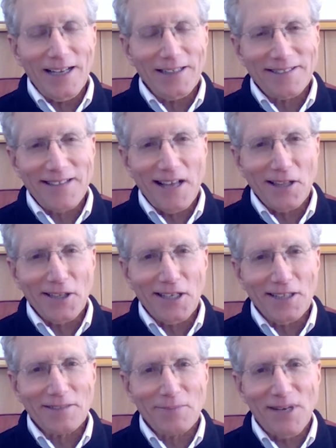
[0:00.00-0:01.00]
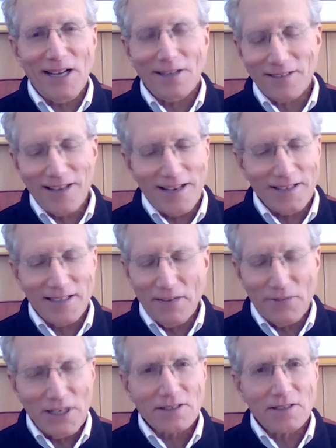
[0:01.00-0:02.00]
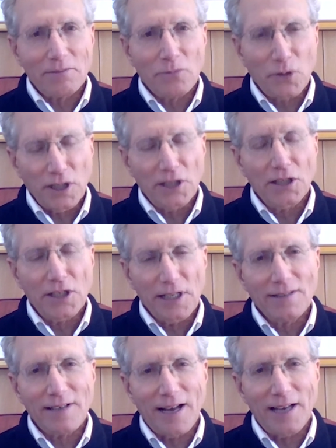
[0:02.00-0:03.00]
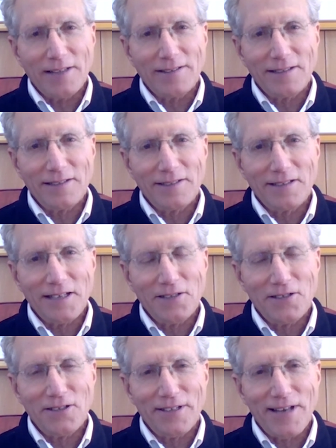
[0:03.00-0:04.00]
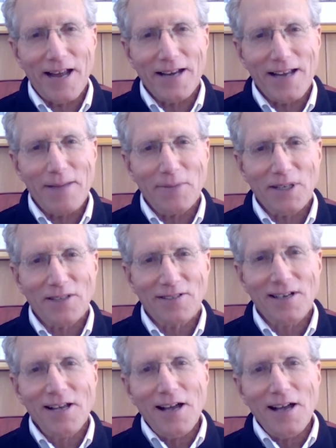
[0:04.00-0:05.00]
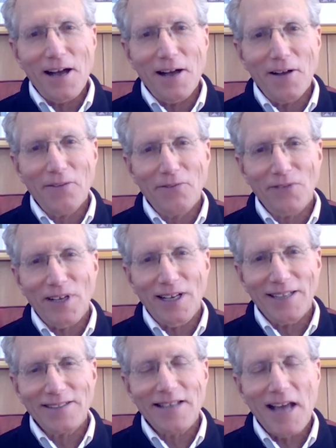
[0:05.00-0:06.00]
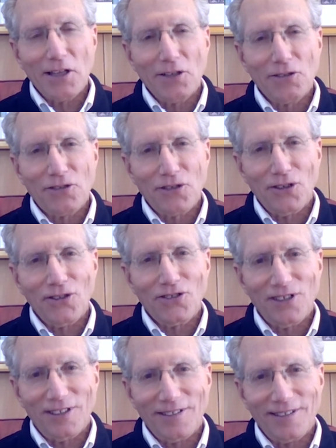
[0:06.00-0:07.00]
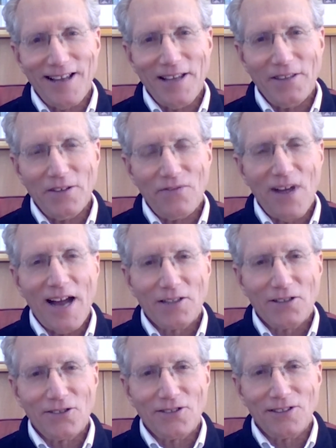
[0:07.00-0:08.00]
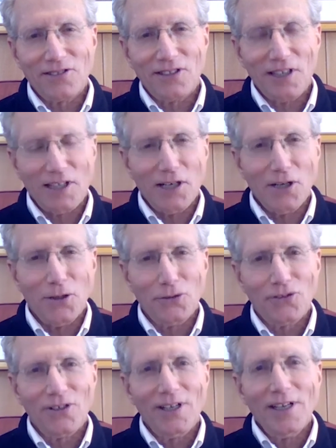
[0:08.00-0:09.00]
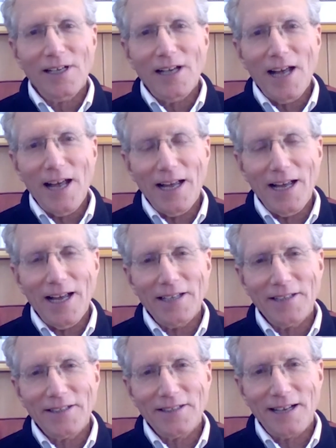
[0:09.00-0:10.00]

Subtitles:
telling us about and giving us some really good insights into the dynamics of talent search and the factors that CEOs and